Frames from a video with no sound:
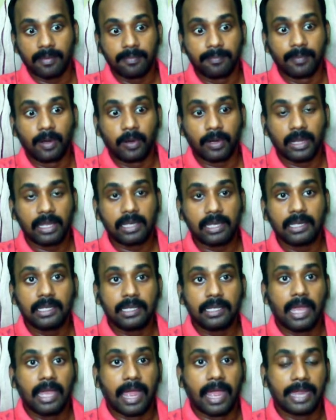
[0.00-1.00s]
model,
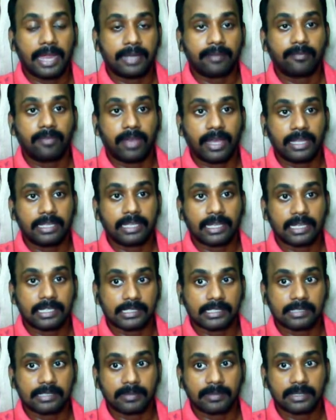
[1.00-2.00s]
and where the
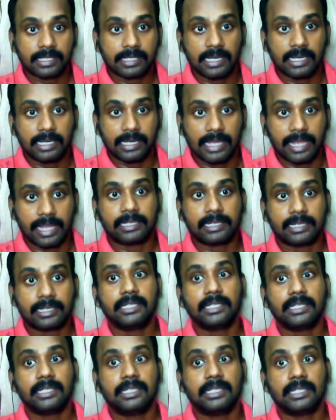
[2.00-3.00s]
customers can
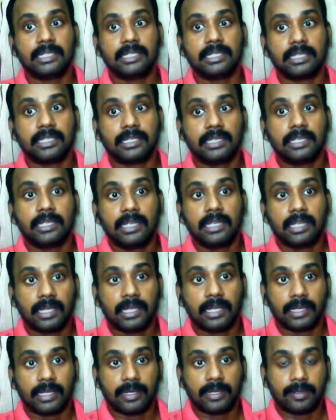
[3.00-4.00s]
directly
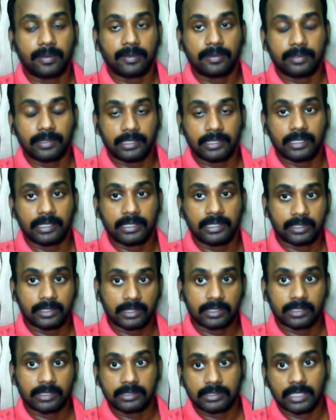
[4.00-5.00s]

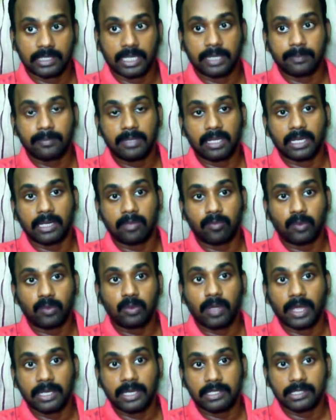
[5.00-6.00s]
type the
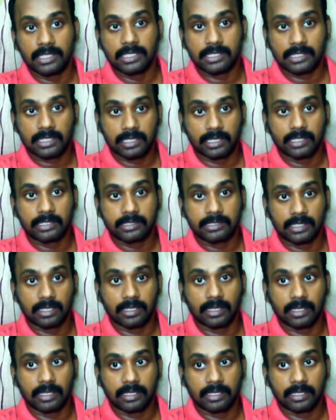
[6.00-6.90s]
review and just click.